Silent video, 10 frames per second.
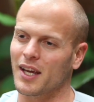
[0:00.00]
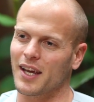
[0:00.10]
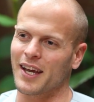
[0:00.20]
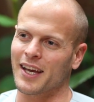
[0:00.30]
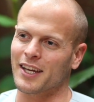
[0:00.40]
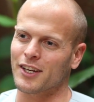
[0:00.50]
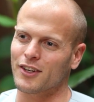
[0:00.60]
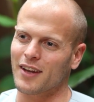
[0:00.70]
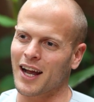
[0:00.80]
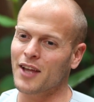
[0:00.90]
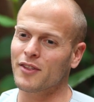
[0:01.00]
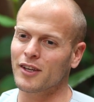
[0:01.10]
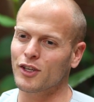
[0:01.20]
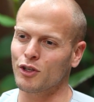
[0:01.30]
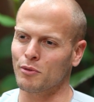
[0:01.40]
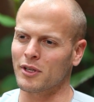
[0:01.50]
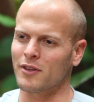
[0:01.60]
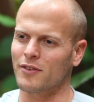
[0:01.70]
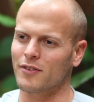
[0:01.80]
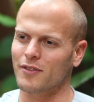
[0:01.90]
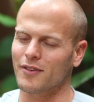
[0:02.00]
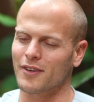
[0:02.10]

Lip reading: And I think humans,